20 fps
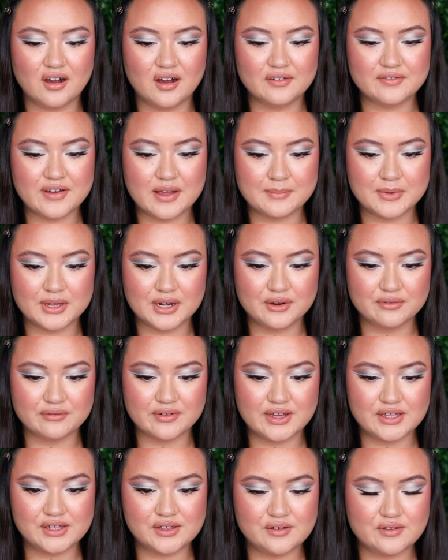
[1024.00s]
off, I'm going to
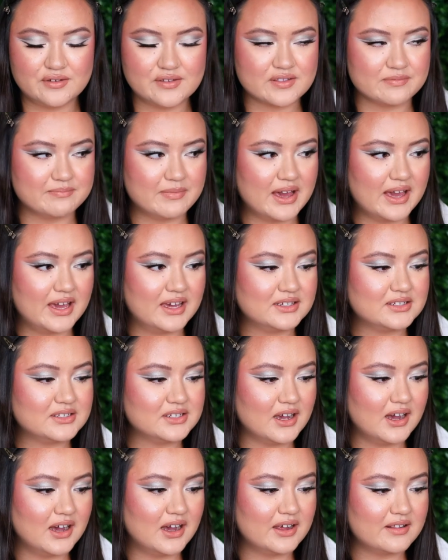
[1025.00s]
reuse my
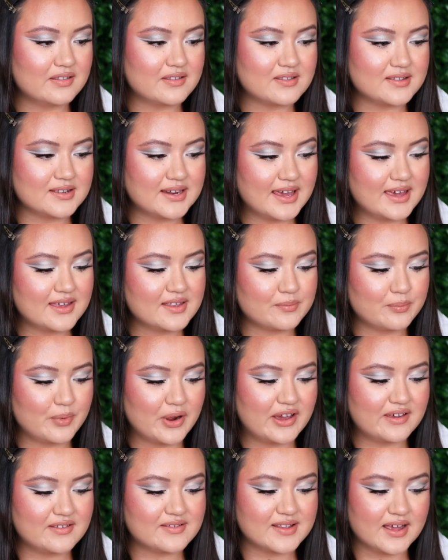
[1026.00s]
Tarte Stay
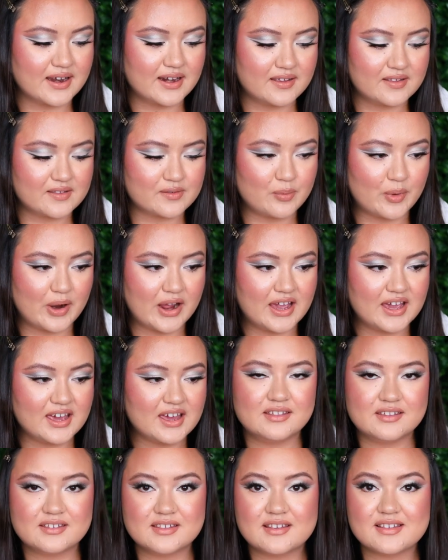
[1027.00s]
Spray Setting
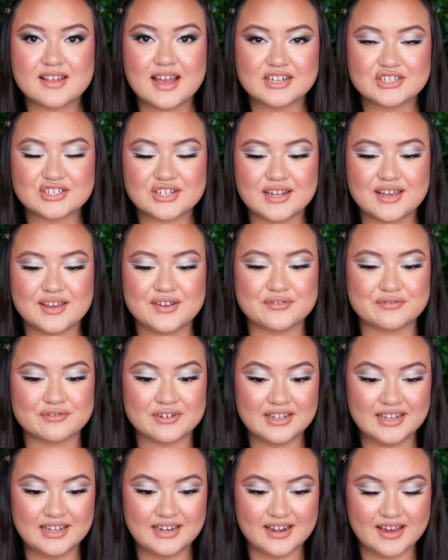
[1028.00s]
Spray. This is actually
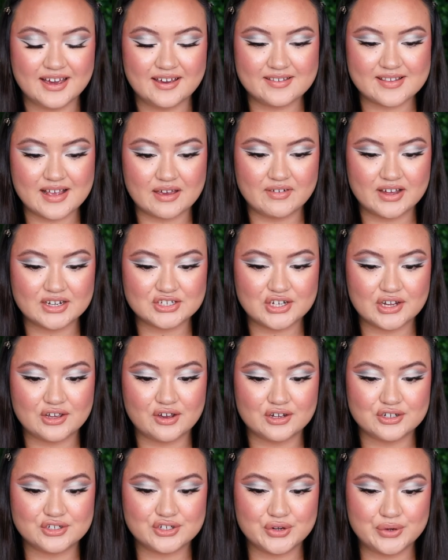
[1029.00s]
really nice. I've actually
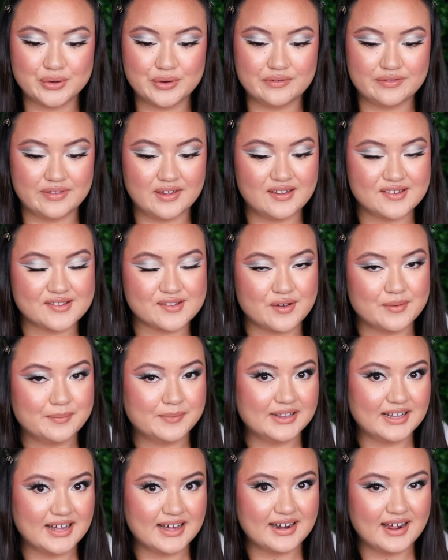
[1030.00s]
got two of these, so I'm
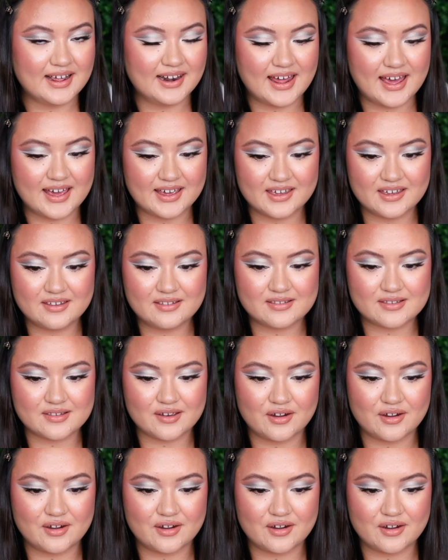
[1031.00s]
glad I like it.